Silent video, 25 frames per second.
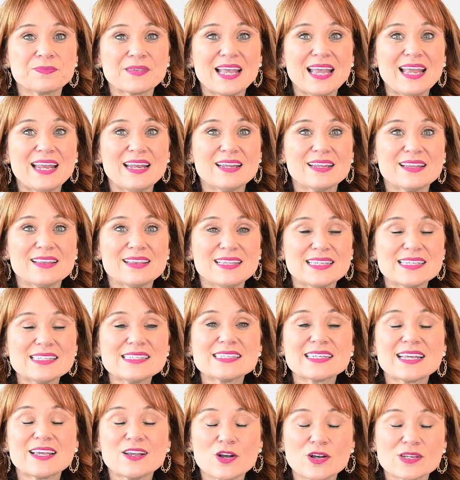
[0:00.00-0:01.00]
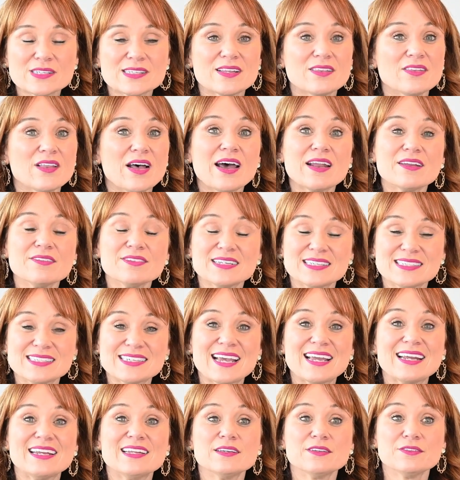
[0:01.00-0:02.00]
And this can cause a lot of
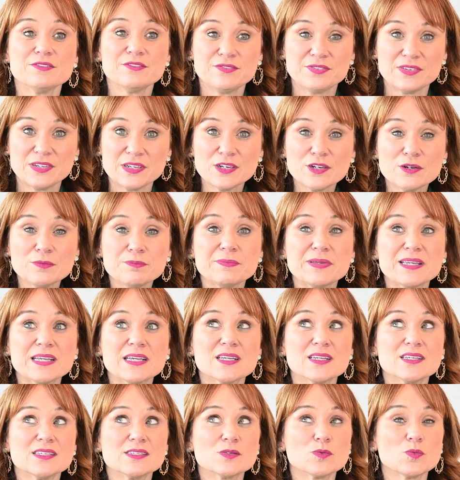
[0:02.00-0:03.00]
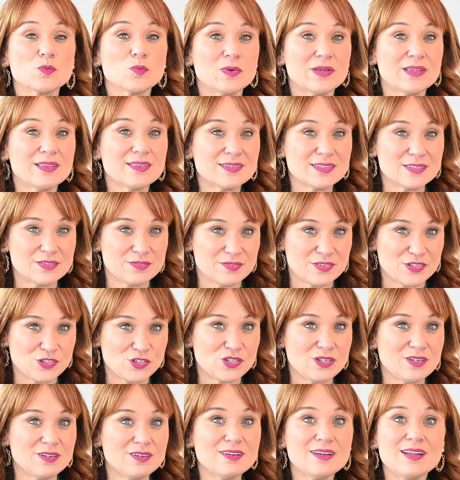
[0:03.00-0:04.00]
anxiety and fear, because with
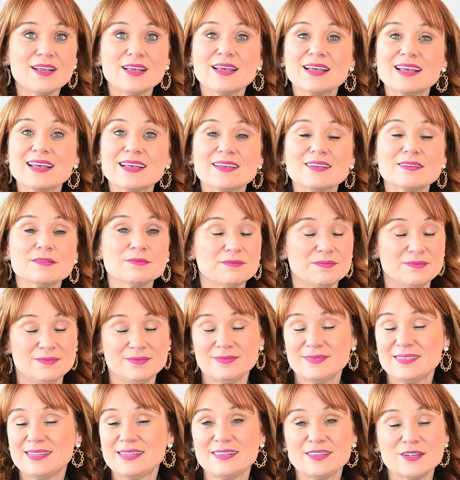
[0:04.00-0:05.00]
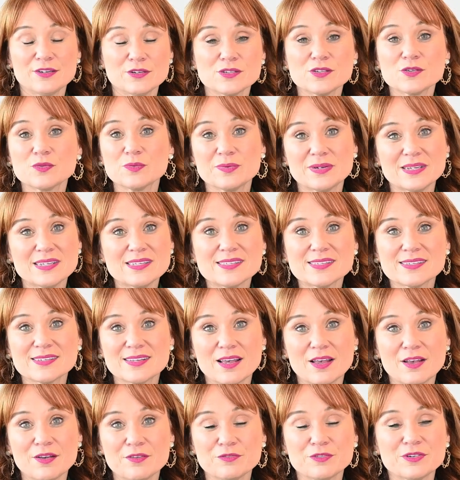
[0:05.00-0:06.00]
division, there's a risk
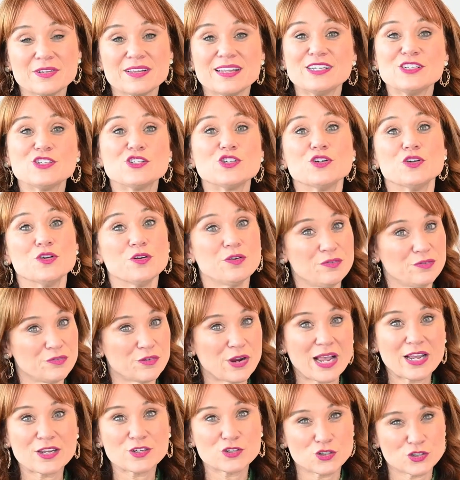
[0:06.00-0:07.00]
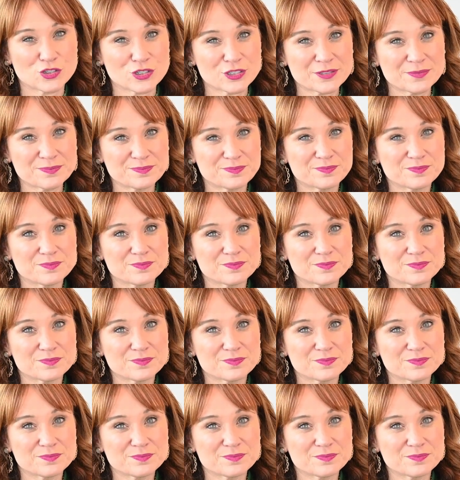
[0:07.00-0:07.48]
of relational fracture.